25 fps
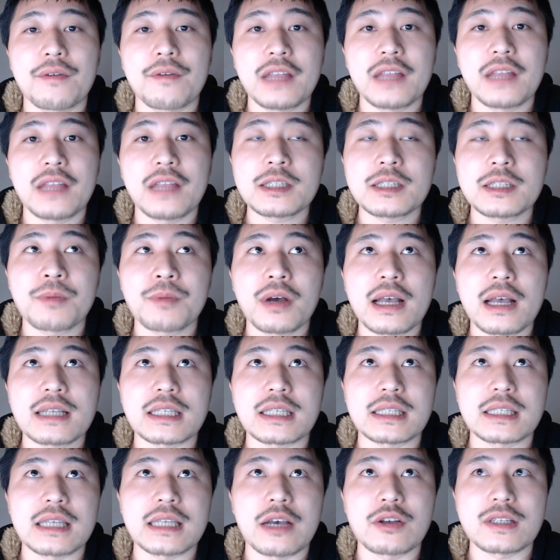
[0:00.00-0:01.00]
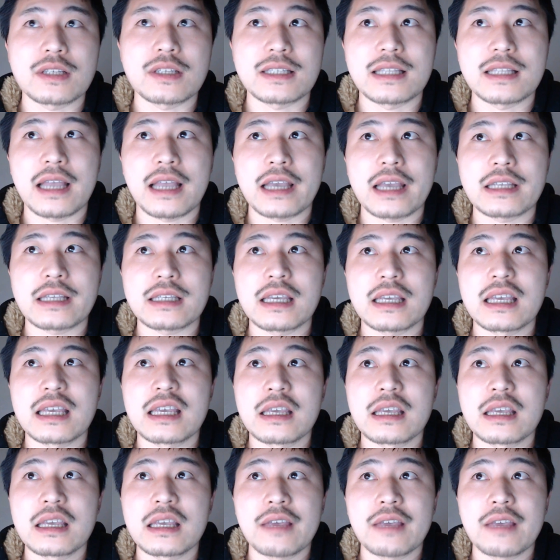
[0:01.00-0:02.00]
Flexible SSL is nice
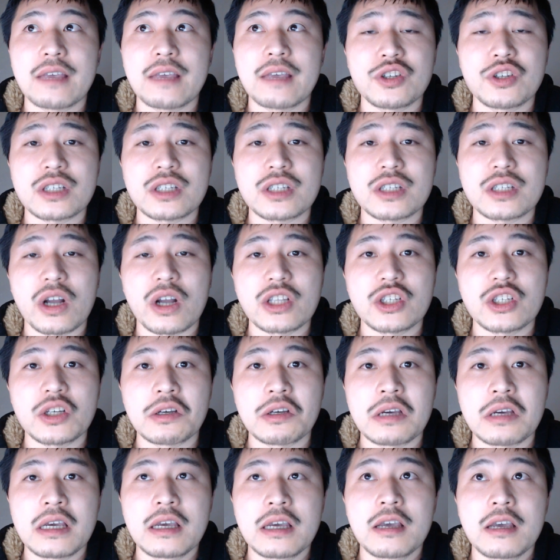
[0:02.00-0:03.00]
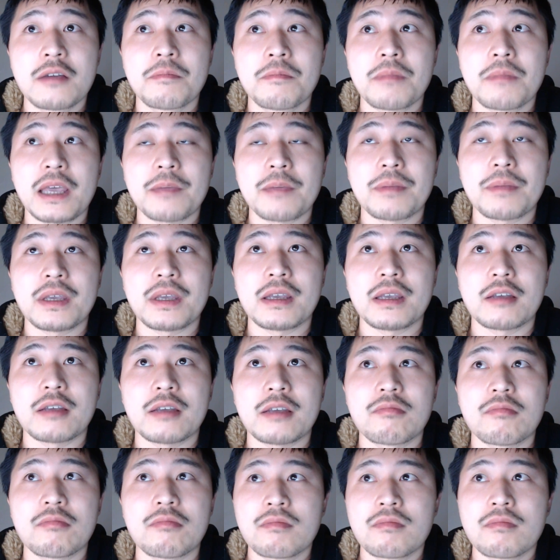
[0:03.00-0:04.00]
if you just want to maybe
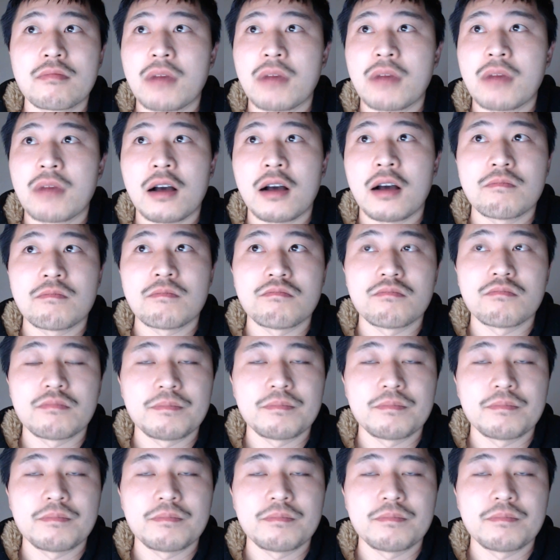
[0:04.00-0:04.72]
um,